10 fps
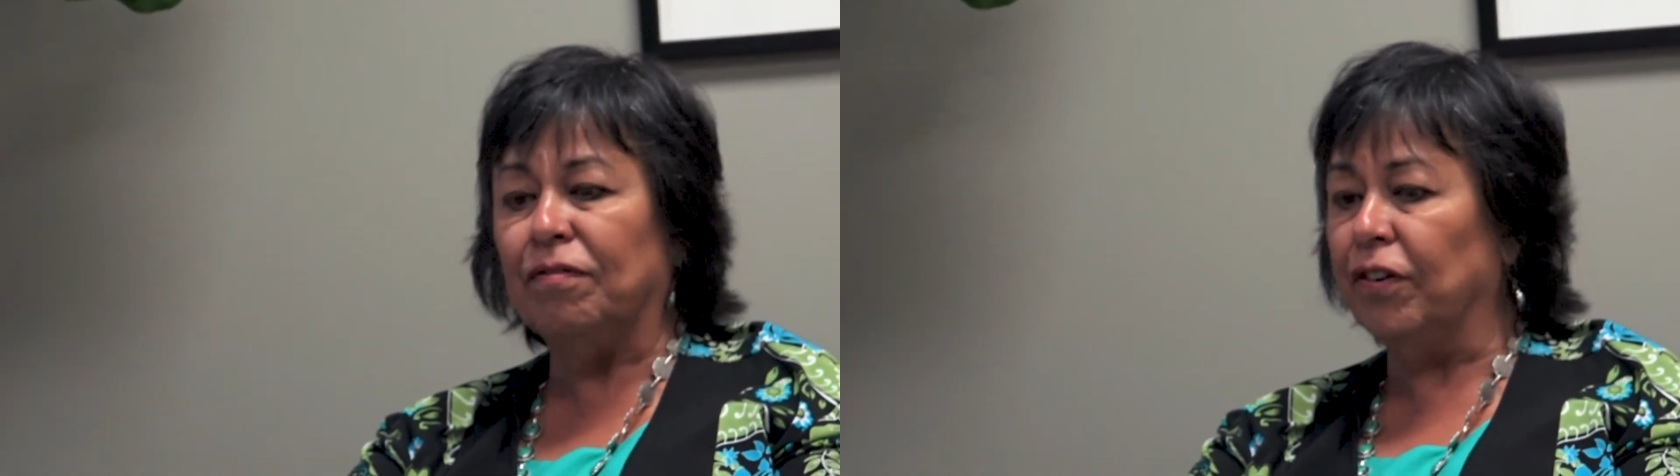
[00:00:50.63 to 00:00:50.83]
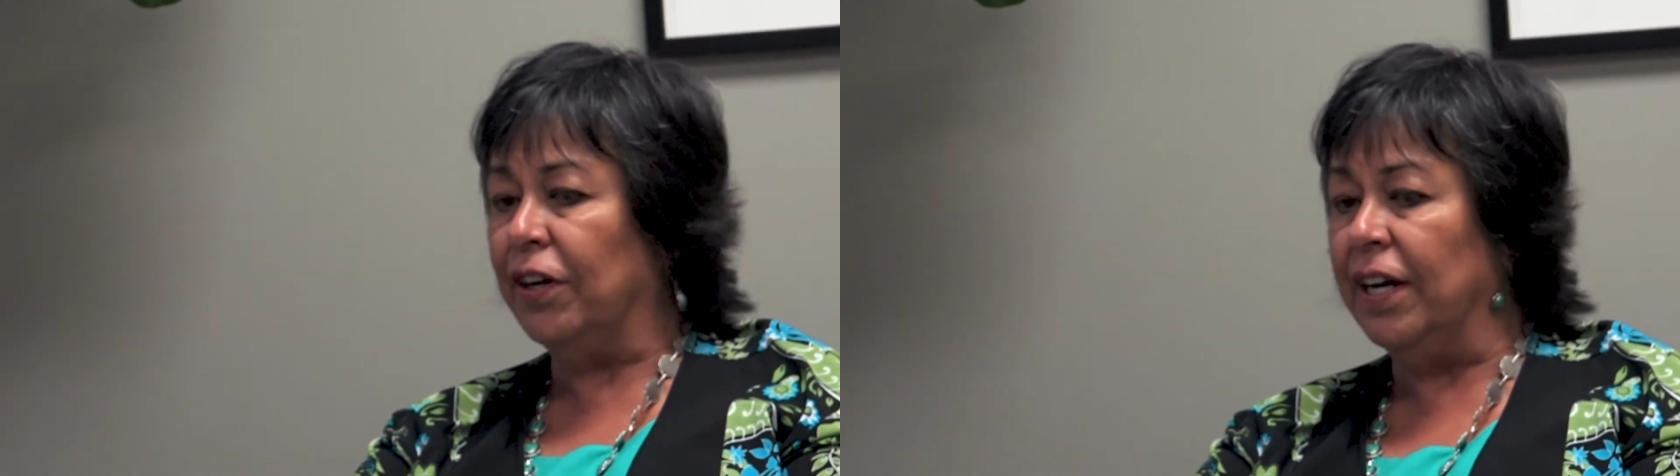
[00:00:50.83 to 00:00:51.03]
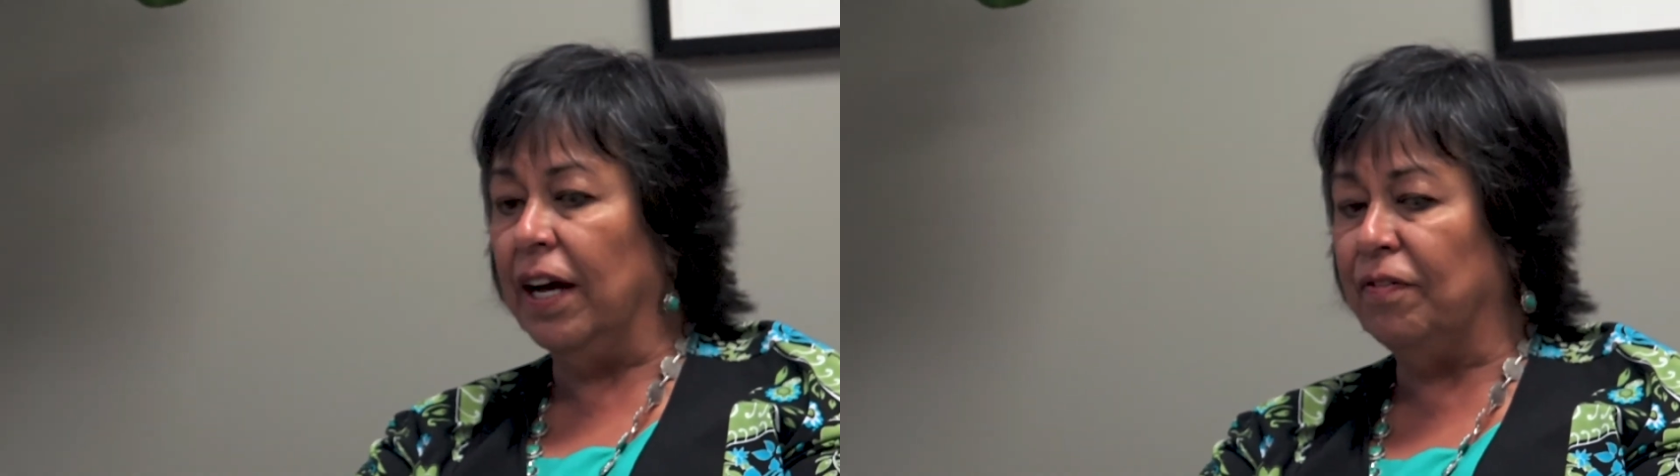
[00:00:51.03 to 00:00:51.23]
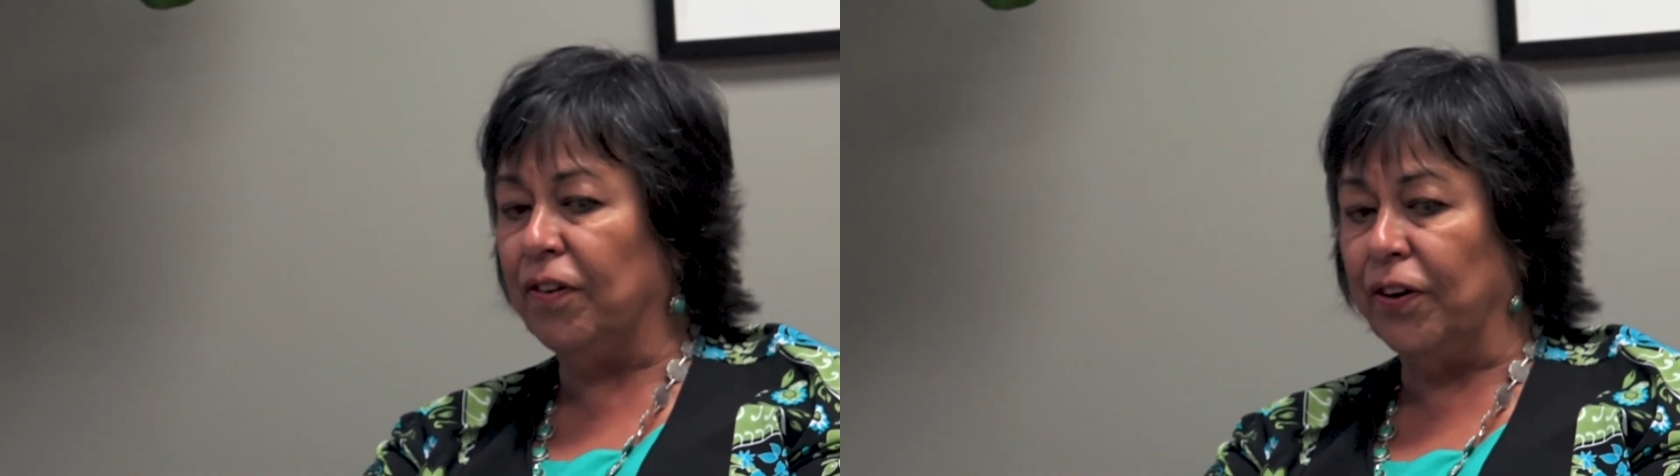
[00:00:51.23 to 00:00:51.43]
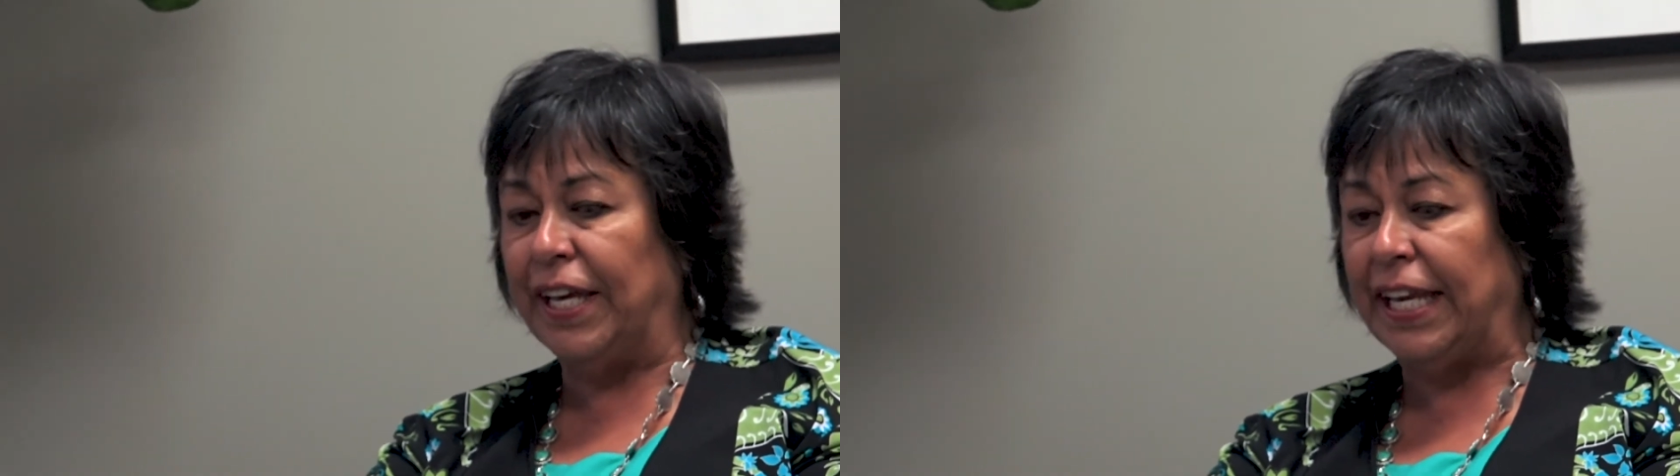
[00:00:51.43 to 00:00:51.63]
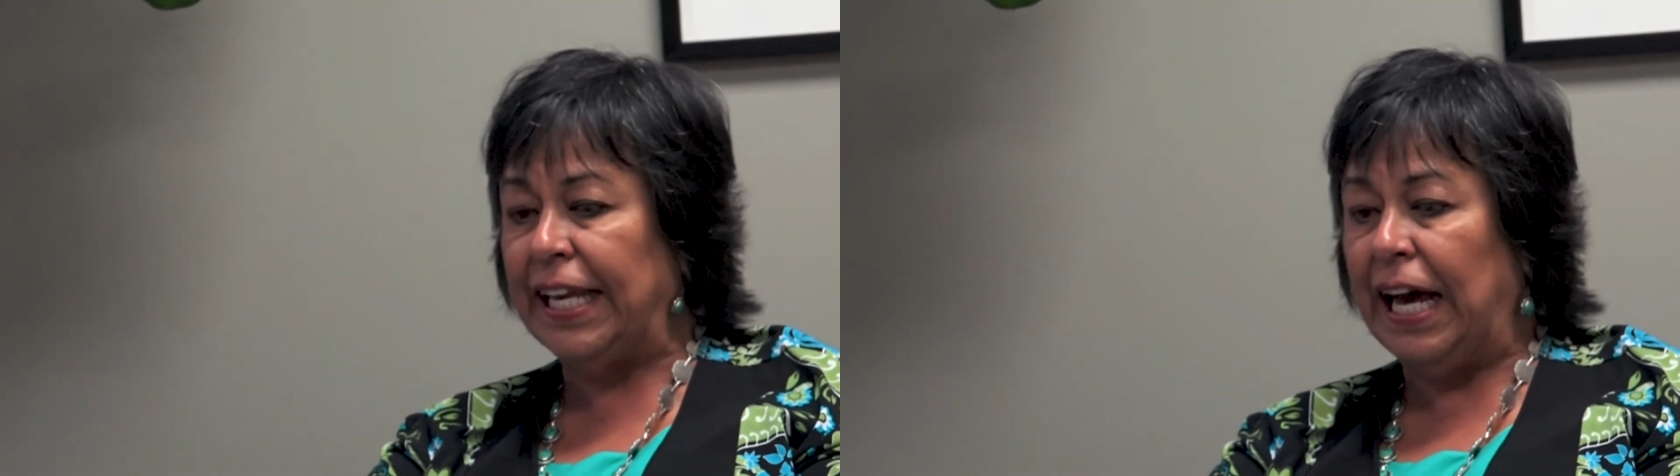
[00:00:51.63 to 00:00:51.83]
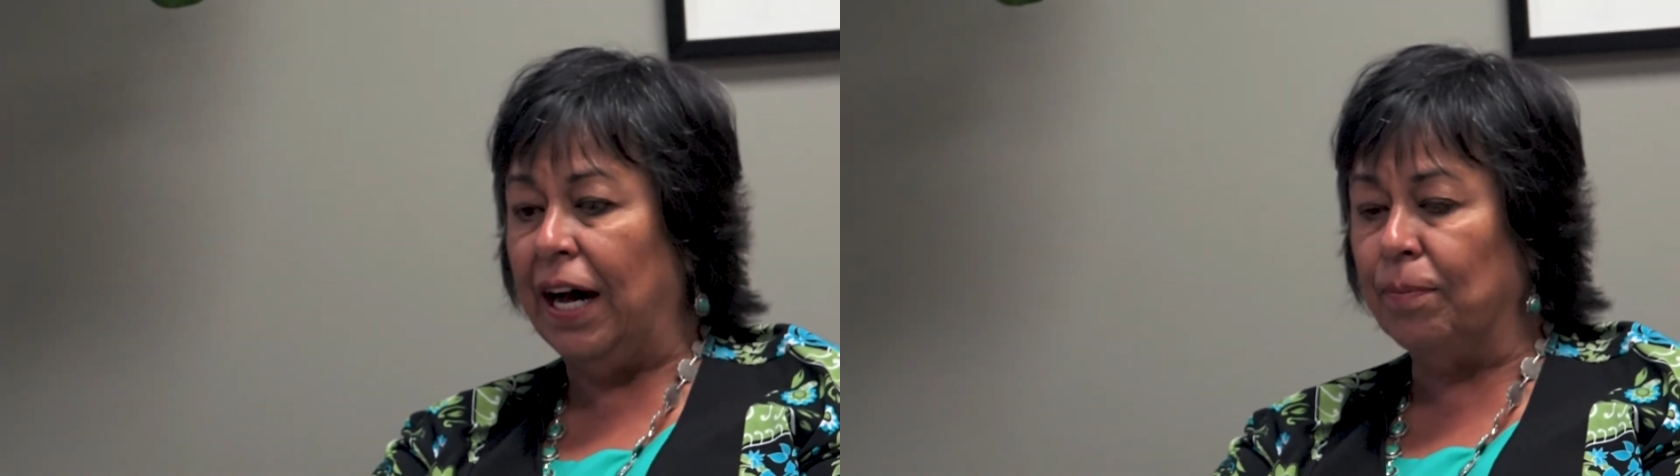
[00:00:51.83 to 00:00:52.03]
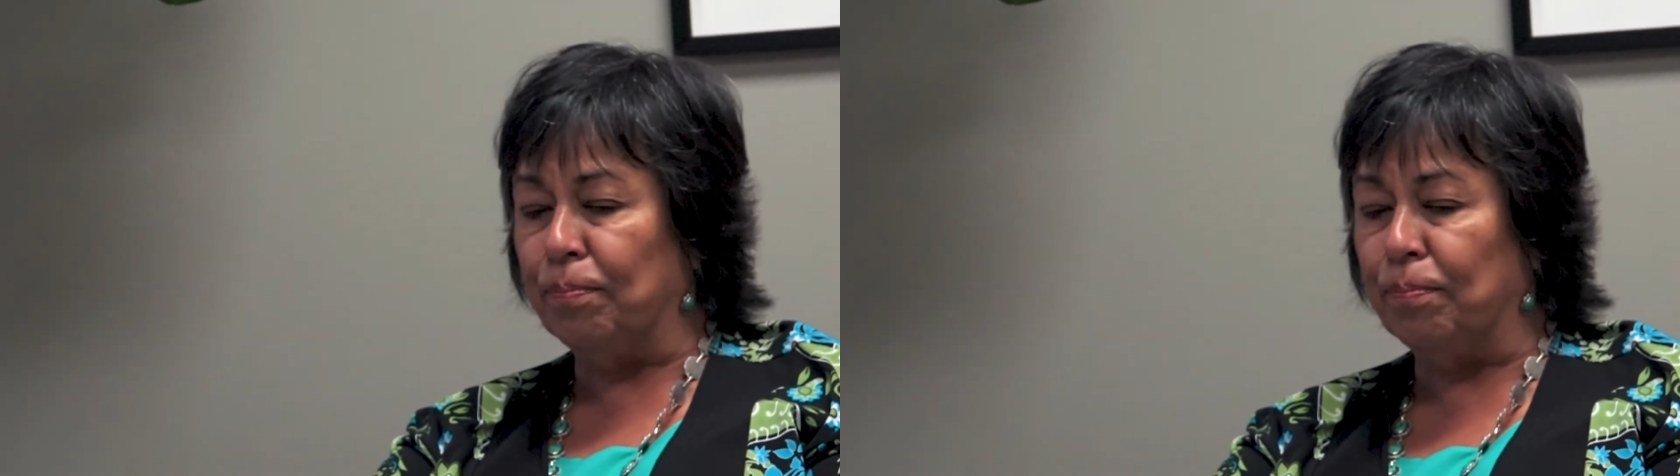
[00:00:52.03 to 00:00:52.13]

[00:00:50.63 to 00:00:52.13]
for getting out,